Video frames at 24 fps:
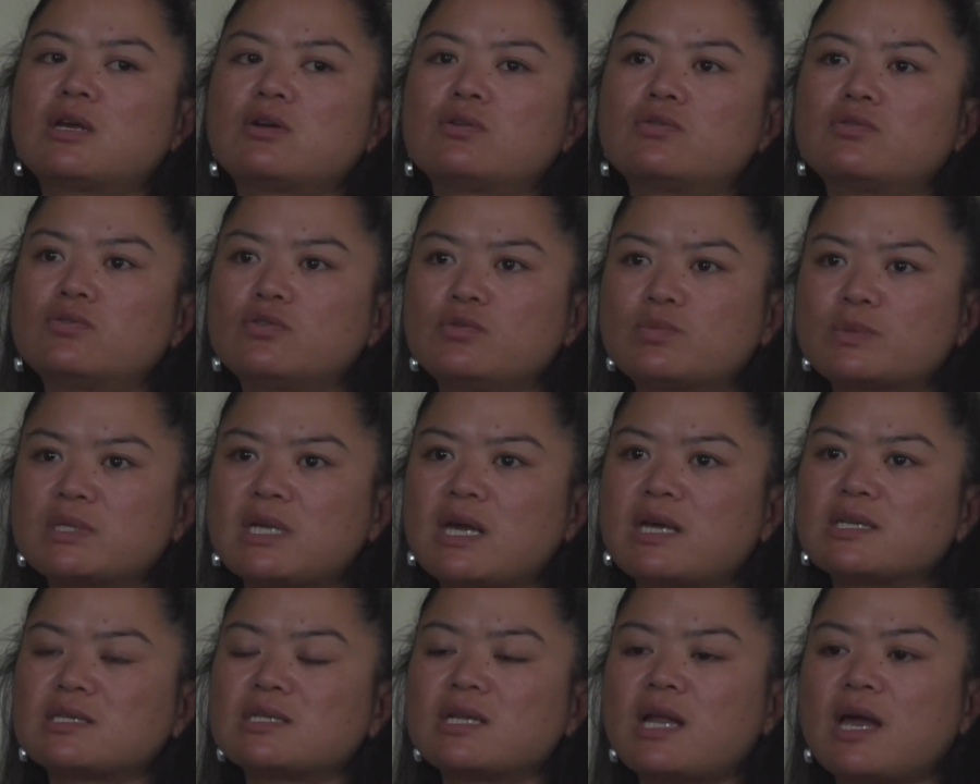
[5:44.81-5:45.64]
groups
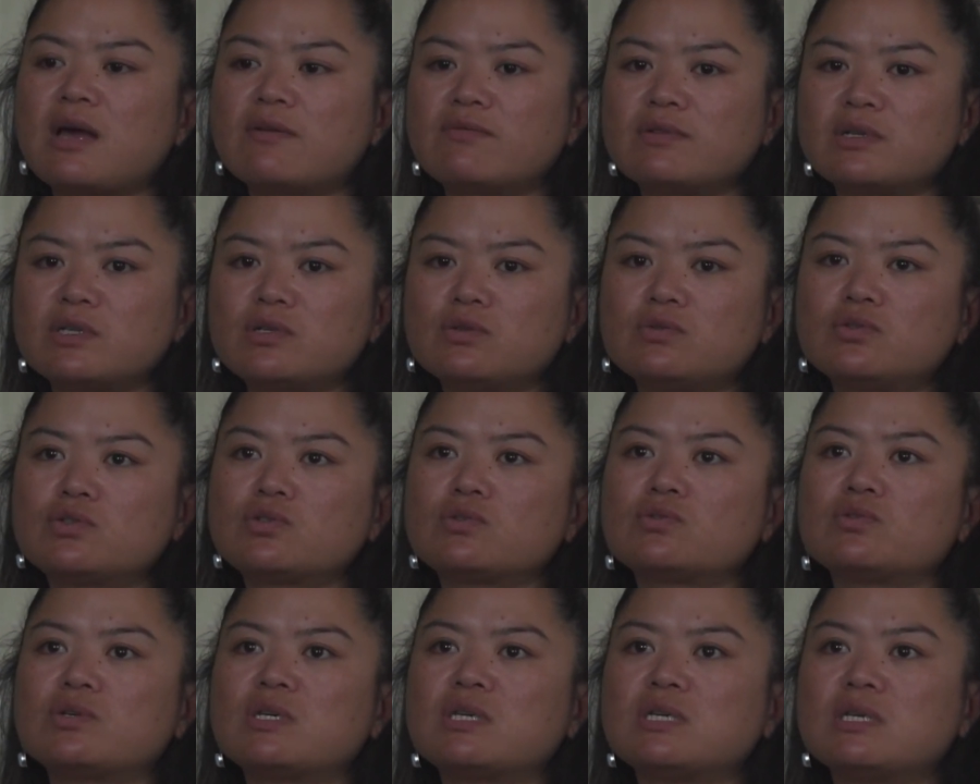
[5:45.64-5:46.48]
as an avenue
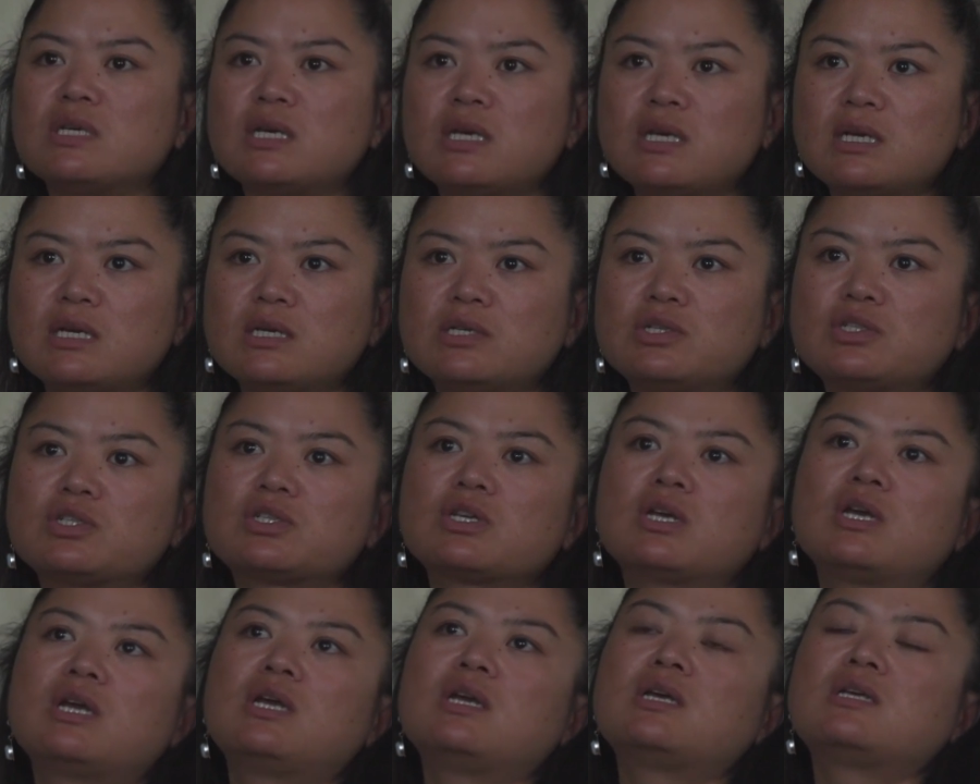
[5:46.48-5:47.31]
to
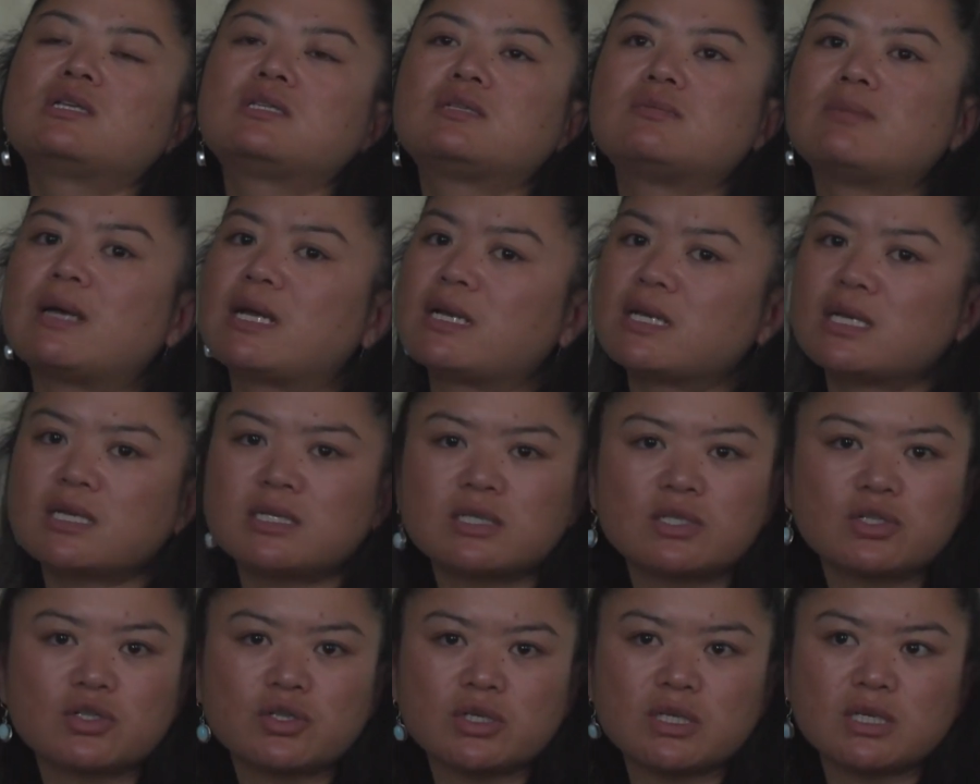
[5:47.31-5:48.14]
engage Tibetan
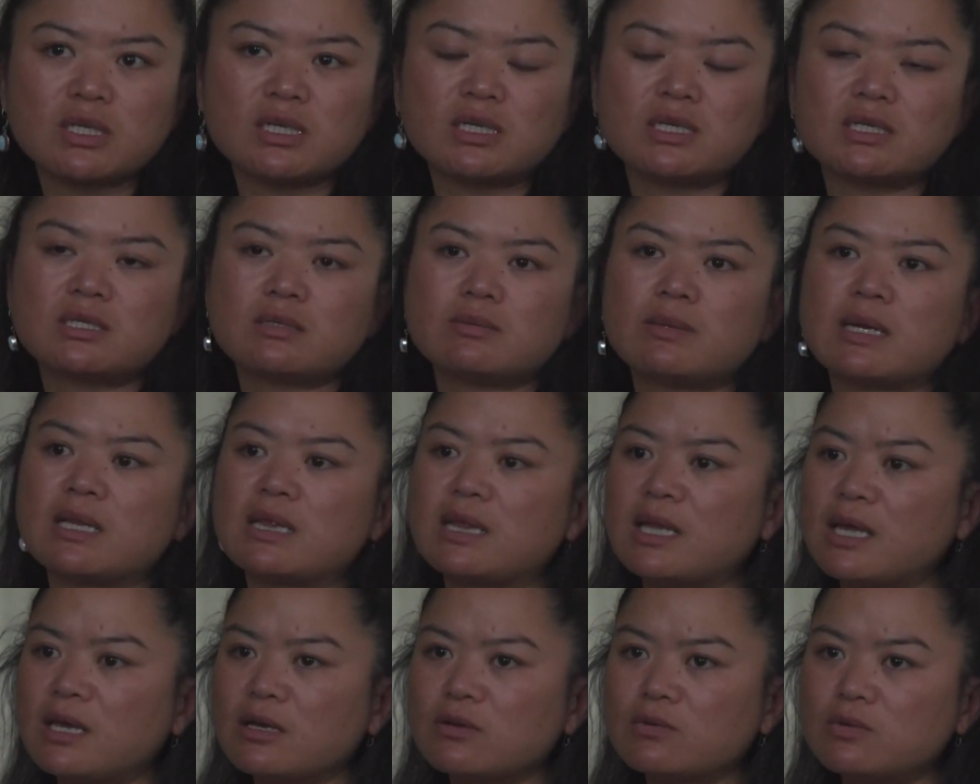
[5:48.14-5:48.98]
history, Tibetan
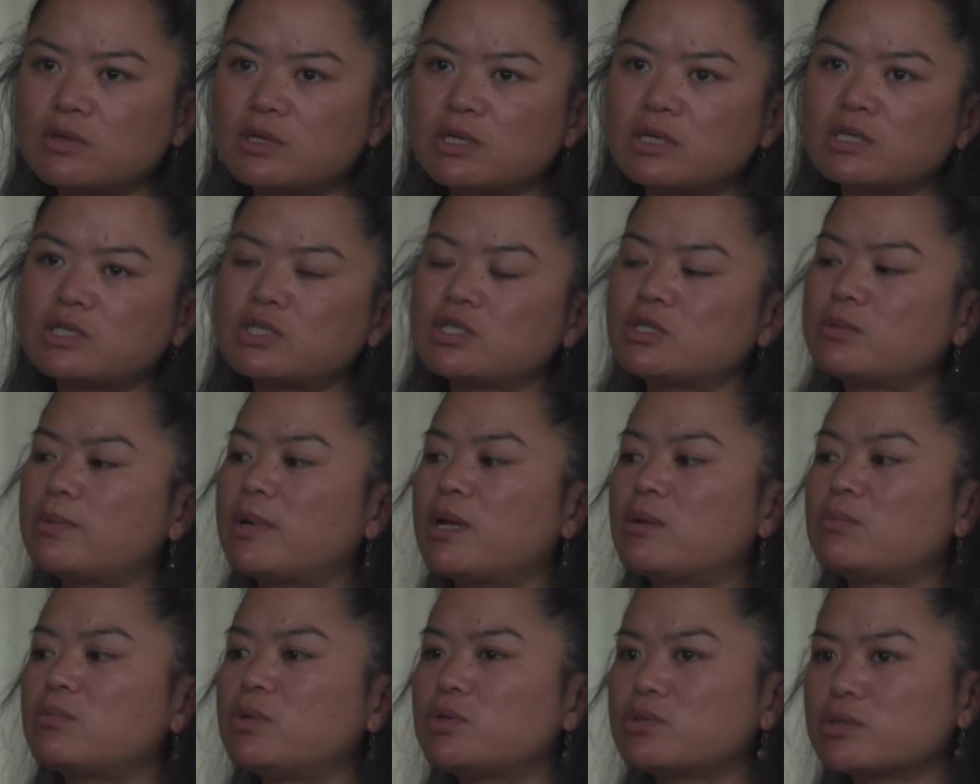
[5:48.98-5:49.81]
language,
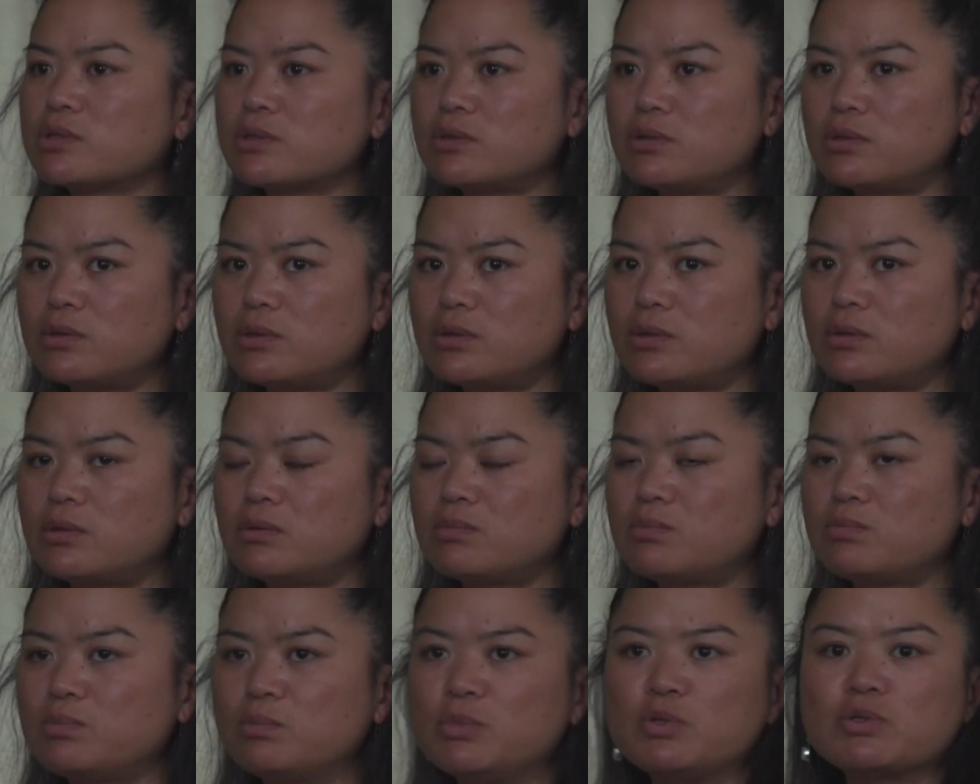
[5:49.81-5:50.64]
Tibetan
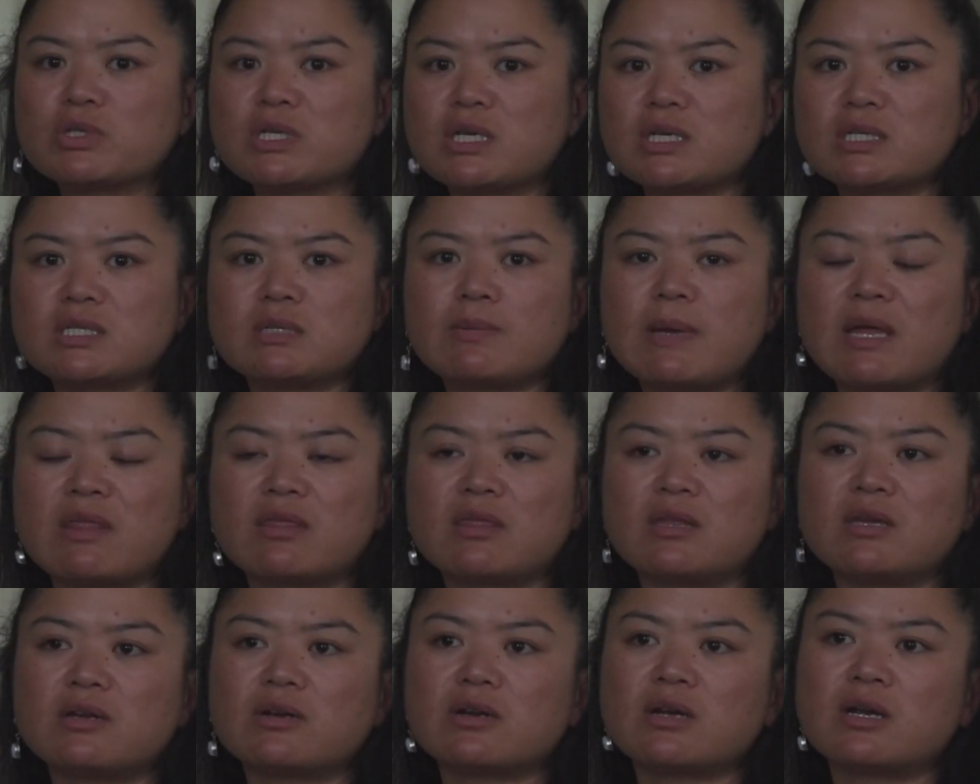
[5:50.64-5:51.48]
music, Tibetan
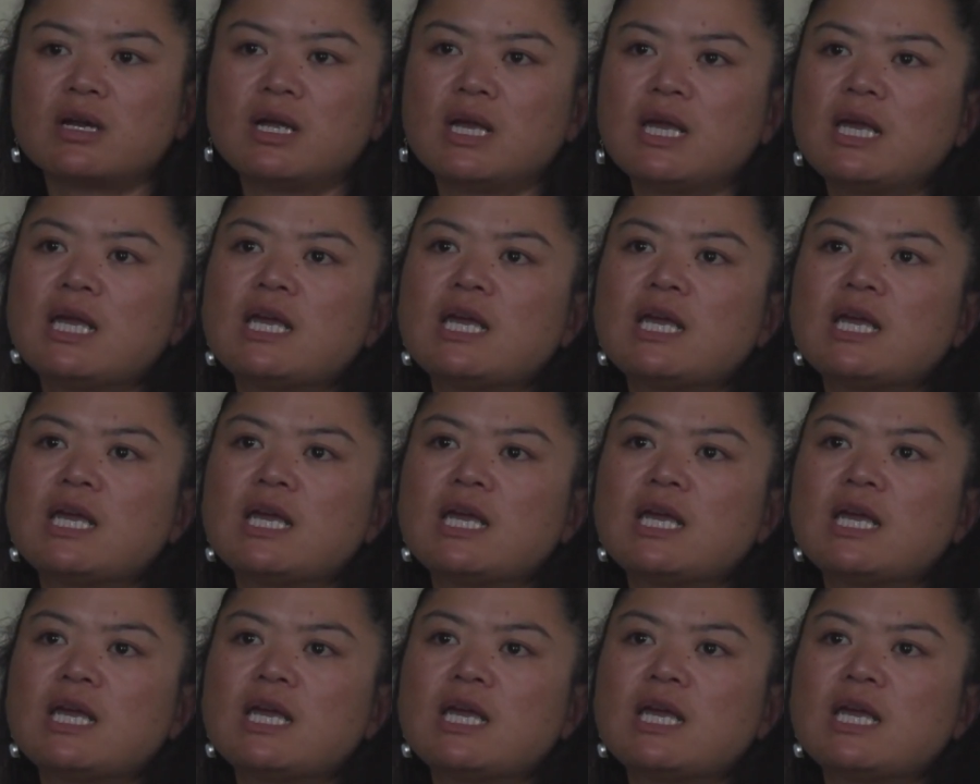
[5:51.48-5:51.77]
theater.